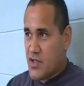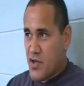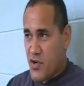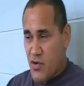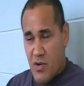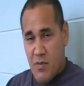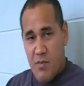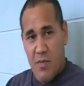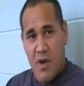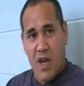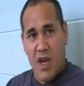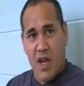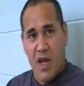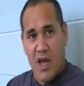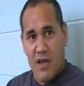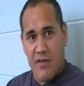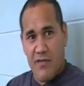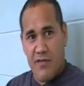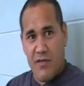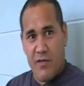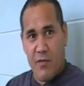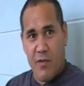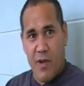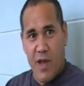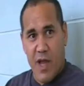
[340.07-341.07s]
turning my
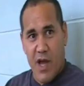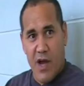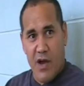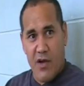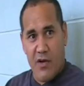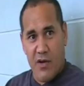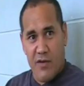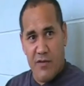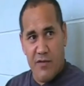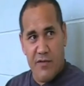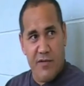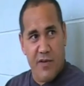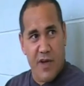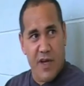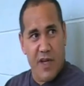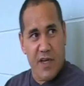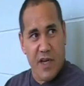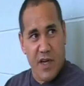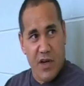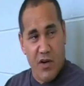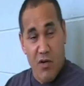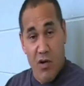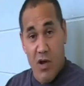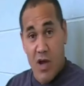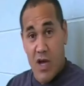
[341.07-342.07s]
life around and
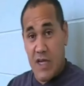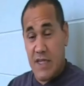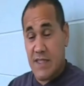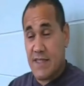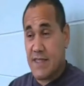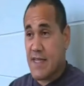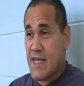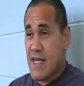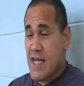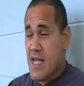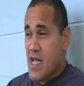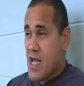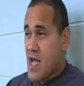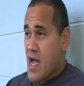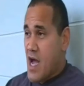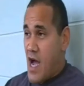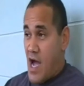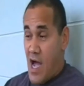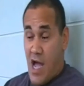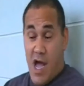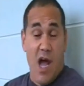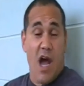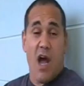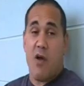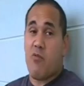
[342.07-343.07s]
finding Christ,
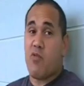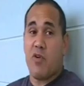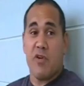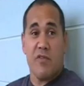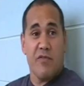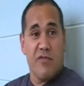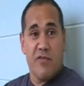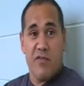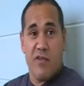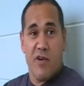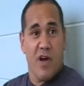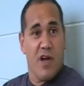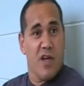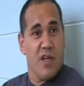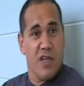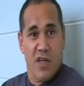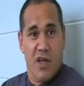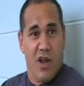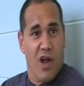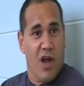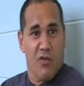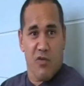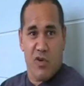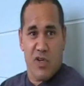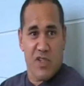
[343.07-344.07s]
I would have,
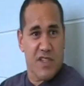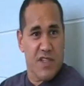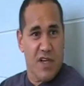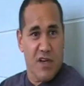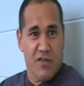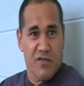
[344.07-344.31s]
you know, I would have